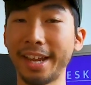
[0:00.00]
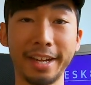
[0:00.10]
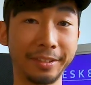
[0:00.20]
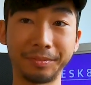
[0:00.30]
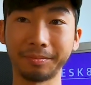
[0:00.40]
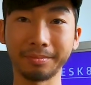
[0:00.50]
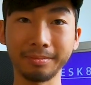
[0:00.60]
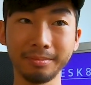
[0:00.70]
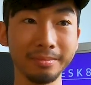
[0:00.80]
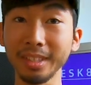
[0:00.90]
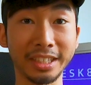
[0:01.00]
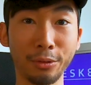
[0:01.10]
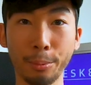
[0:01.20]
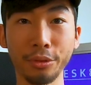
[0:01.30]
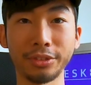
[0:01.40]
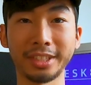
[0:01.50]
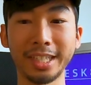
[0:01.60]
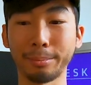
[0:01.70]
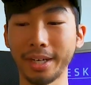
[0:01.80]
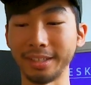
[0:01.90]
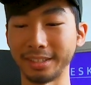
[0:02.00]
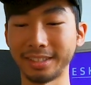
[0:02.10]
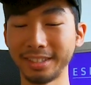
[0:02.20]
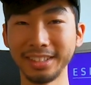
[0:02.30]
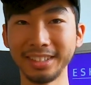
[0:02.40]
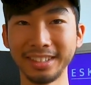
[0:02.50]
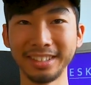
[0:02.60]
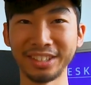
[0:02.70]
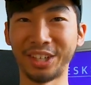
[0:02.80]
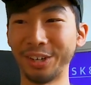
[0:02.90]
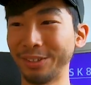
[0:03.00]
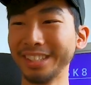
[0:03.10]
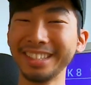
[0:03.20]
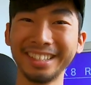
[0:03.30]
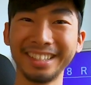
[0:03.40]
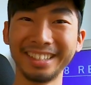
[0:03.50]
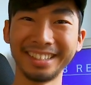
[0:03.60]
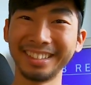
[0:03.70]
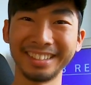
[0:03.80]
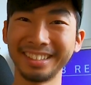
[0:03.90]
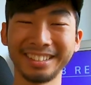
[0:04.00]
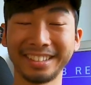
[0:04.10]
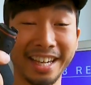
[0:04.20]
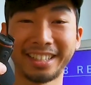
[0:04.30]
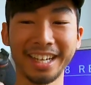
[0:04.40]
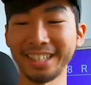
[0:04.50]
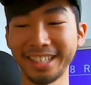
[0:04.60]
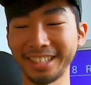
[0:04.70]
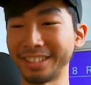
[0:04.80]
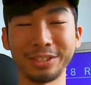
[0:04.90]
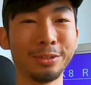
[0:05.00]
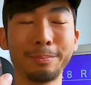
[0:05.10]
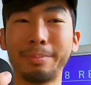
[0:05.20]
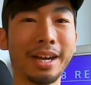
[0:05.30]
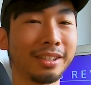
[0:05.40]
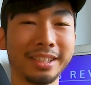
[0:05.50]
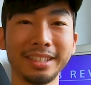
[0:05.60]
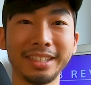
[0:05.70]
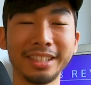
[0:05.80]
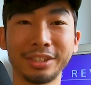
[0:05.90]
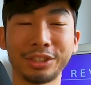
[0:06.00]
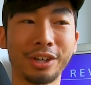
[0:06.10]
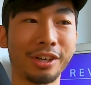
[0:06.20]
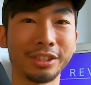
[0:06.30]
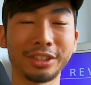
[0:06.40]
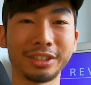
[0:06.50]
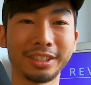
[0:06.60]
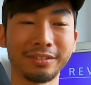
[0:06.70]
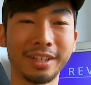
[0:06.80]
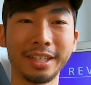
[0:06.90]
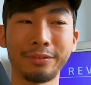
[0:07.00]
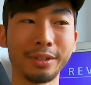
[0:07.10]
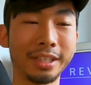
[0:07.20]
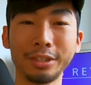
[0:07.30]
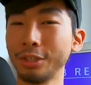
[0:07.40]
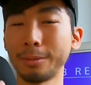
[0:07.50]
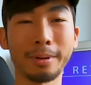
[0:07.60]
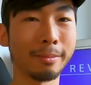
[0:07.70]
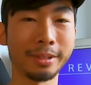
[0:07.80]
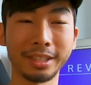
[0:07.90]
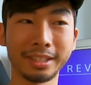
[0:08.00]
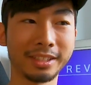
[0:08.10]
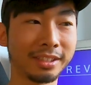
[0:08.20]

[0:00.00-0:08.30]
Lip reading: and they were both the same brightness. So the taillight you barely need to charge, right? If you could probably,